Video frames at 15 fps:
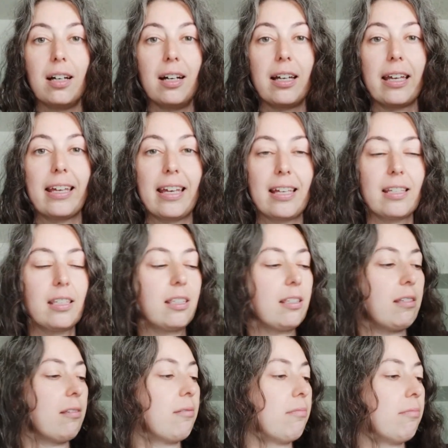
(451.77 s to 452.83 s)
I
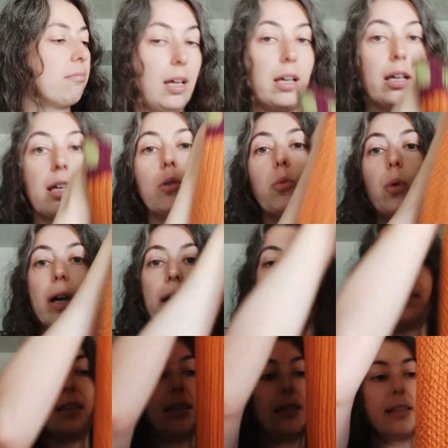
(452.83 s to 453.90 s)
guess I can wear
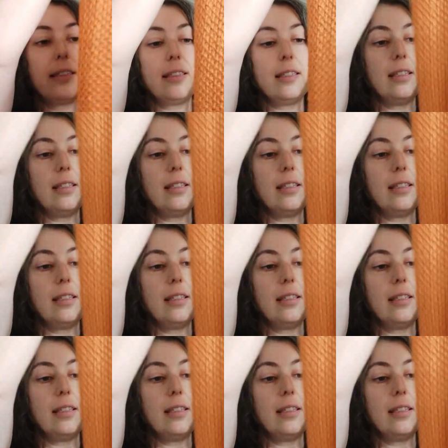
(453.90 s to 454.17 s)
these